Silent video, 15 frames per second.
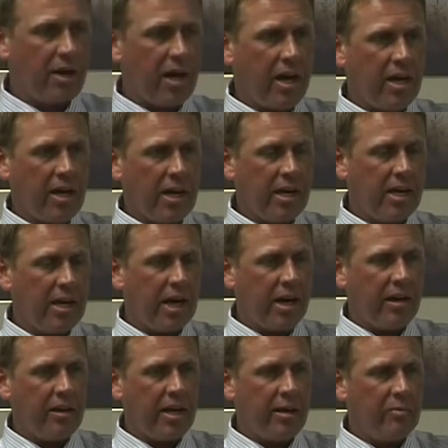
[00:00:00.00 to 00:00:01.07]
Okay, in and
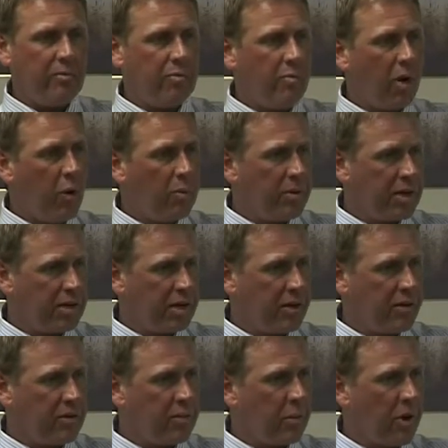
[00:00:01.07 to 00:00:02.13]
out of that opening
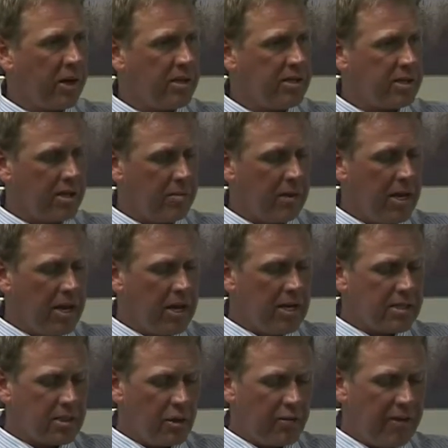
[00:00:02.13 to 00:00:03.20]
there, the brainstem.
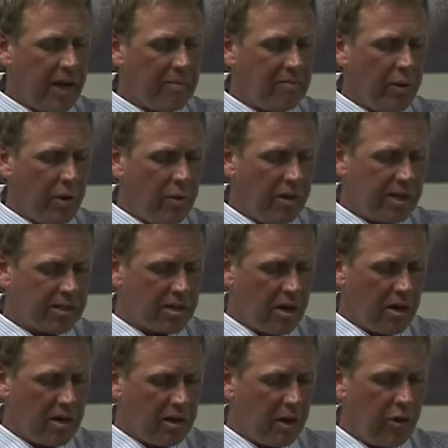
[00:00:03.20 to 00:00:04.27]
So if that bone has
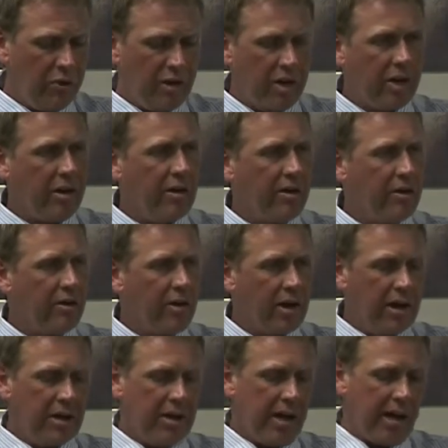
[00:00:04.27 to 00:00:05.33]
gone over here,
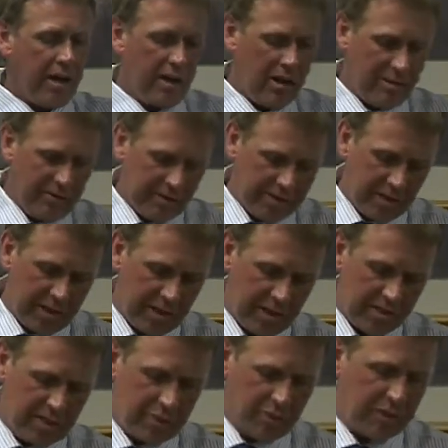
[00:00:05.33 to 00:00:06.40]
now all of a sudden
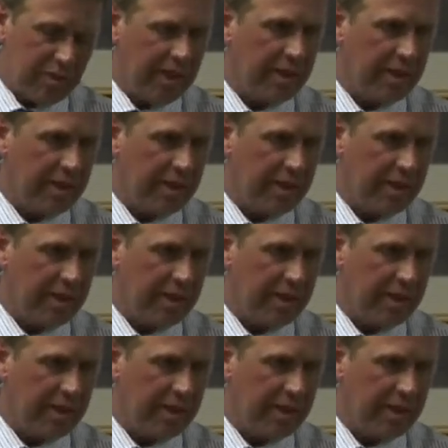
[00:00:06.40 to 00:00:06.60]
it's doing